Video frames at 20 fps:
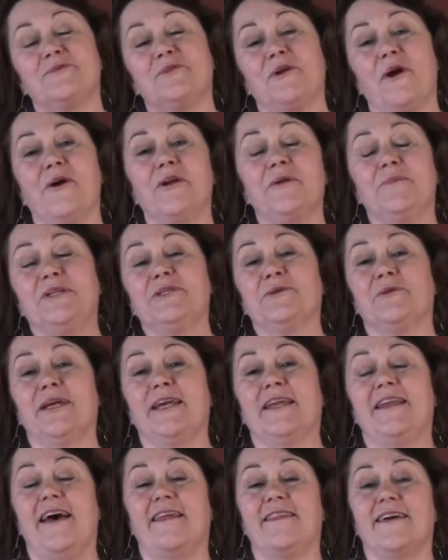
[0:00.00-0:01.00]
going to be
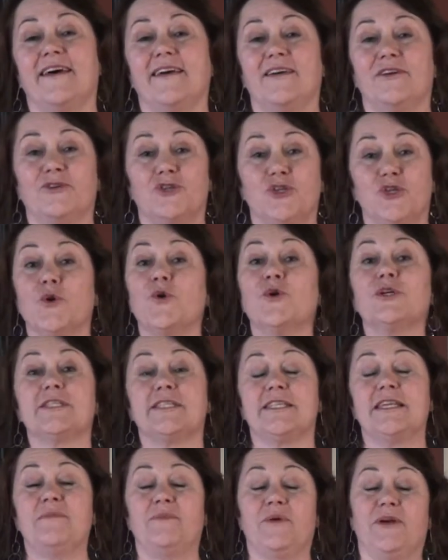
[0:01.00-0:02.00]
doing another short
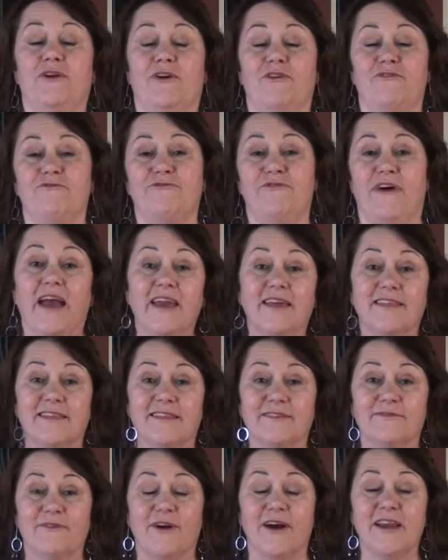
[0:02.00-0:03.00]
snippet on
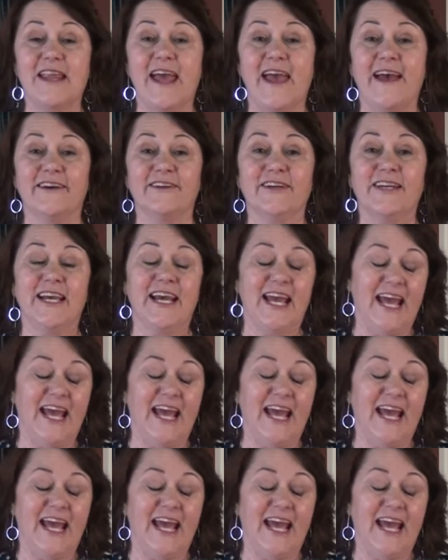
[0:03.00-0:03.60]
faith right now.